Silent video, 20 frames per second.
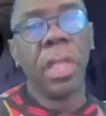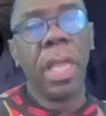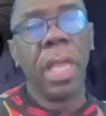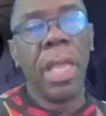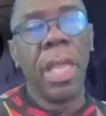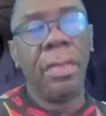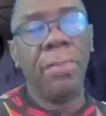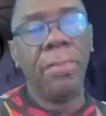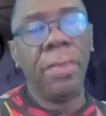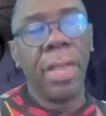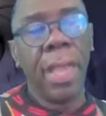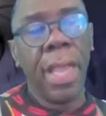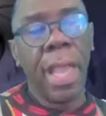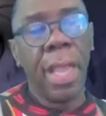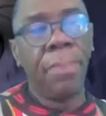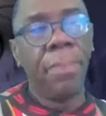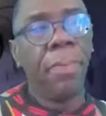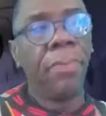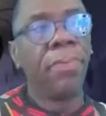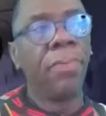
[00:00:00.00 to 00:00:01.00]
I have an
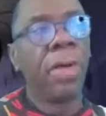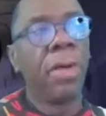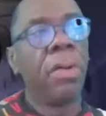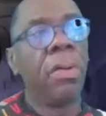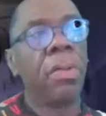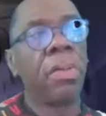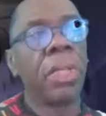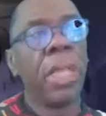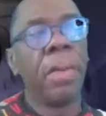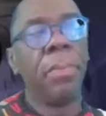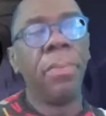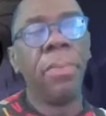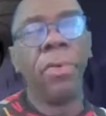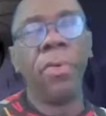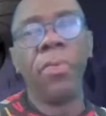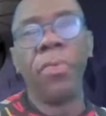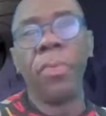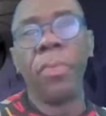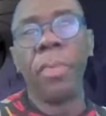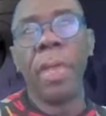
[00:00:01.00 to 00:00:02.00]
Apple phone. I
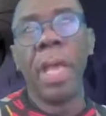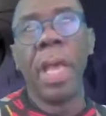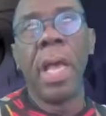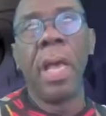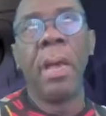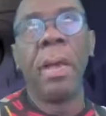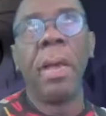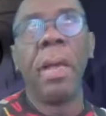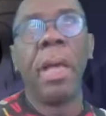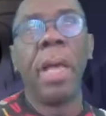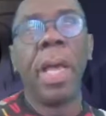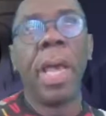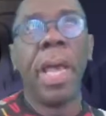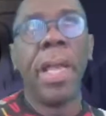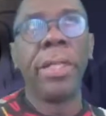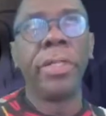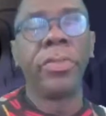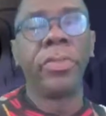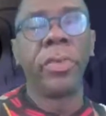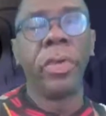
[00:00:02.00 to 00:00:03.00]
moved from
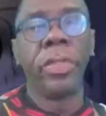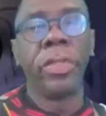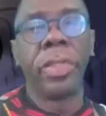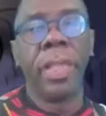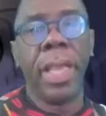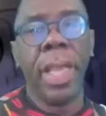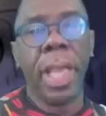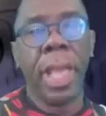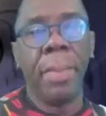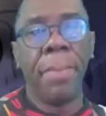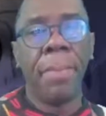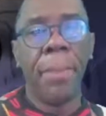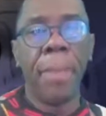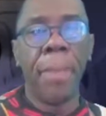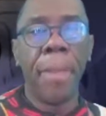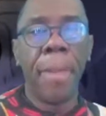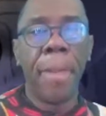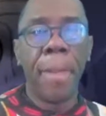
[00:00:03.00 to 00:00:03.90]
Android to Apple.